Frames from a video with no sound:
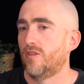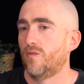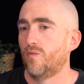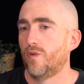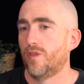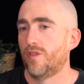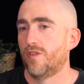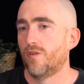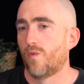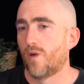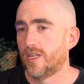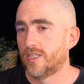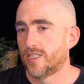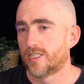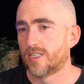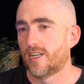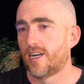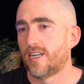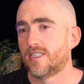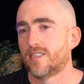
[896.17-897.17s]
with the one
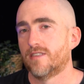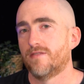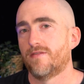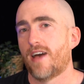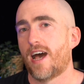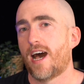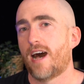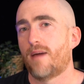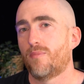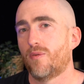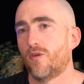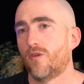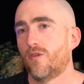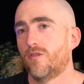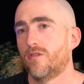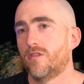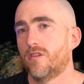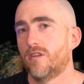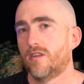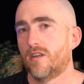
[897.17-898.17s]
slice of
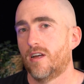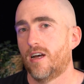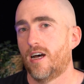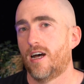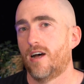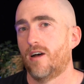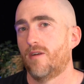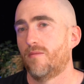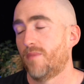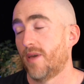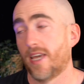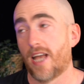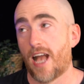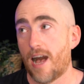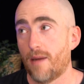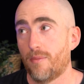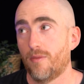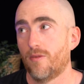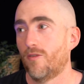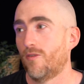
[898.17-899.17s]
apple being
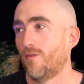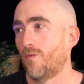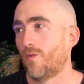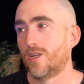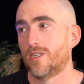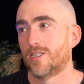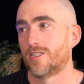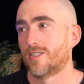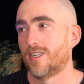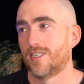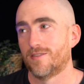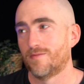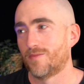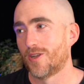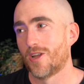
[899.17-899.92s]
Apple, one slice of